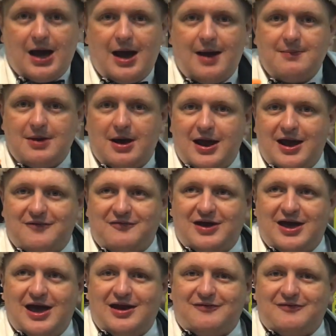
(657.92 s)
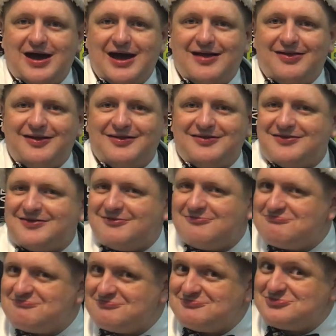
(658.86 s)
I'm not advocating violence,
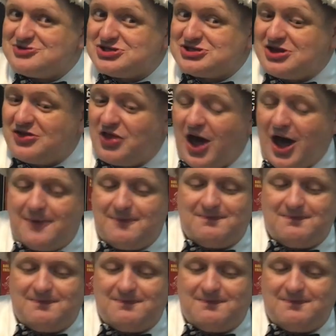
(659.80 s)
just a thought.